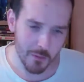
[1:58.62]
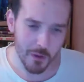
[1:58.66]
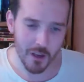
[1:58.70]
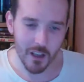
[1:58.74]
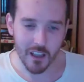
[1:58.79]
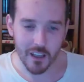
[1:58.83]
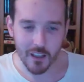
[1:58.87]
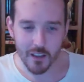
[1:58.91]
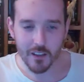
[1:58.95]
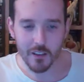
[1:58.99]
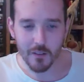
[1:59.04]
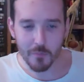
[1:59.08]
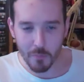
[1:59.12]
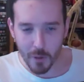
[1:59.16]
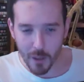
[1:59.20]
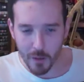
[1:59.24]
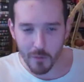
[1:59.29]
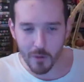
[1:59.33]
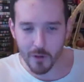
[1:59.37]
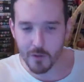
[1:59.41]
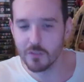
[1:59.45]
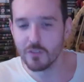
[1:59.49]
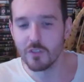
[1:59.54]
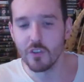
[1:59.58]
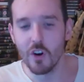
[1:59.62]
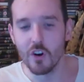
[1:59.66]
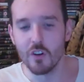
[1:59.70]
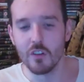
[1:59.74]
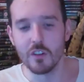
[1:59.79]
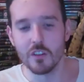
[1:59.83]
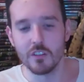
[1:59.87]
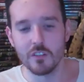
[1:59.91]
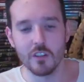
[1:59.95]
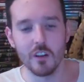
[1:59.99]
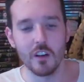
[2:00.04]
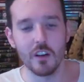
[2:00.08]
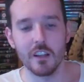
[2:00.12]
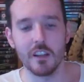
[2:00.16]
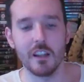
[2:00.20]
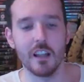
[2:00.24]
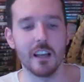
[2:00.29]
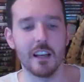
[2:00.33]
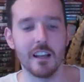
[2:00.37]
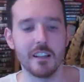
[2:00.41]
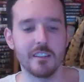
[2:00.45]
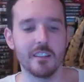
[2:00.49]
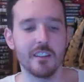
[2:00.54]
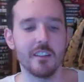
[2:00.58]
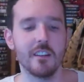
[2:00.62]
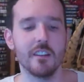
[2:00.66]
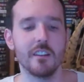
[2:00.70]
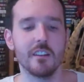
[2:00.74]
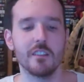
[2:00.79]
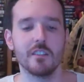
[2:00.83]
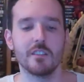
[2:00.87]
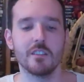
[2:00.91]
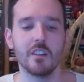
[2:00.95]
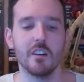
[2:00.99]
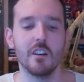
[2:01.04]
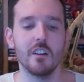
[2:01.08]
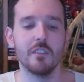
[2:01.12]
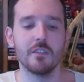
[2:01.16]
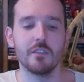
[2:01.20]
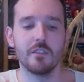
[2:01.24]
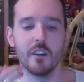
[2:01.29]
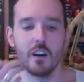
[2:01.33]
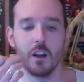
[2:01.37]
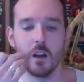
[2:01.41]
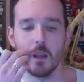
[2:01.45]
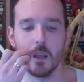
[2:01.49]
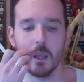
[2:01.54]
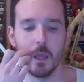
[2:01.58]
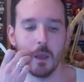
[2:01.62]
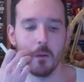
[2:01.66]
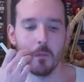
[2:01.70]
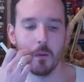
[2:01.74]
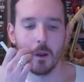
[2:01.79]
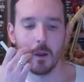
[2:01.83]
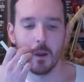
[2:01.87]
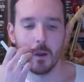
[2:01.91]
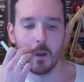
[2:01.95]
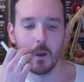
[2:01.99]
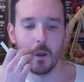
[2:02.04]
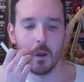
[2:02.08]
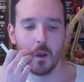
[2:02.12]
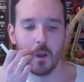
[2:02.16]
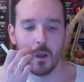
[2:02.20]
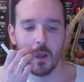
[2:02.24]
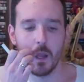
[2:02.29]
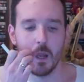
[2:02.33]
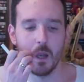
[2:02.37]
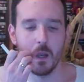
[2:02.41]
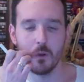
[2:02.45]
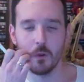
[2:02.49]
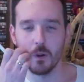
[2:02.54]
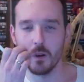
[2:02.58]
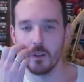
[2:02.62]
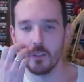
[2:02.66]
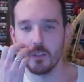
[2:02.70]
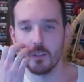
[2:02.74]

but like people who saw it, so like I did a sort of gaming in, in twenty